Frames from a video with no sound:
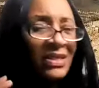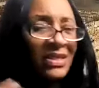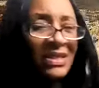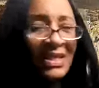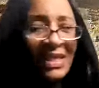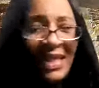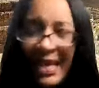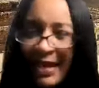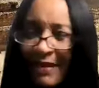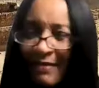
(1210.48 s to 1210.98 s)
the
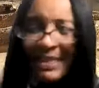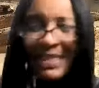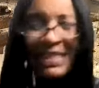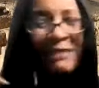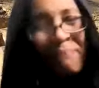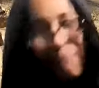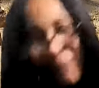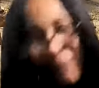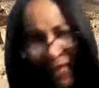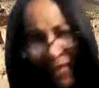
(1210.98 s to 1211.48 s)
slaves
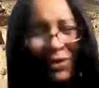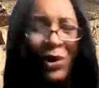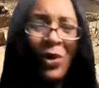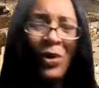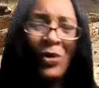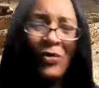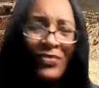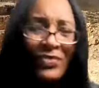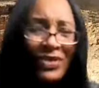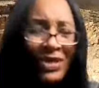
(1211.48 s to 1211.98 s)
spit
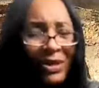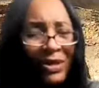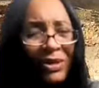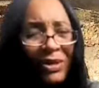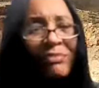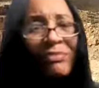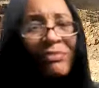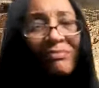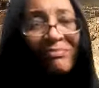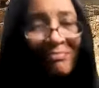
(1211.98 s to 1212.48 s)
on
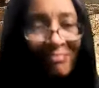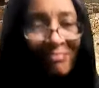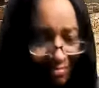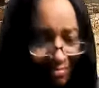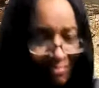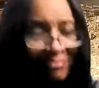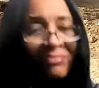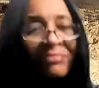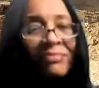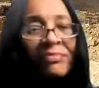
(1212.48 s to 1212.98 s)
them.
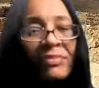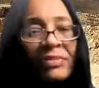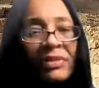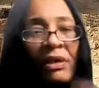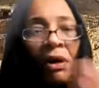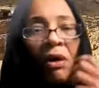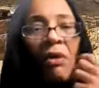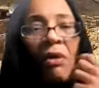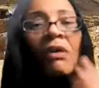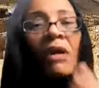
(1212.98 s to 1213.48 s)

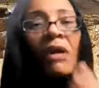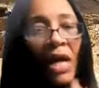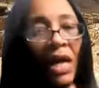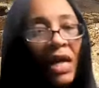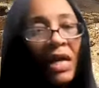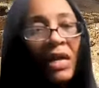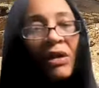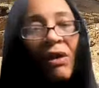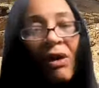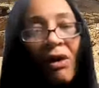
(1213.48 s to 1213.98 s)

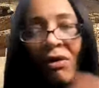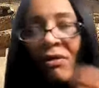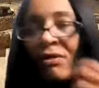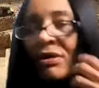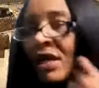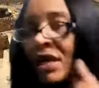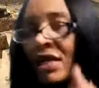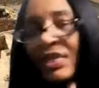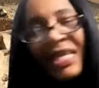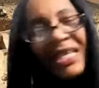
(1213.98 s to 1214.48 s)
Okay,
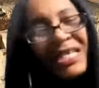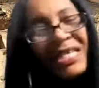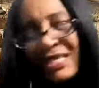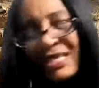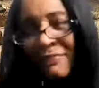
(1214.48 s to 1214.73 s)
okay, they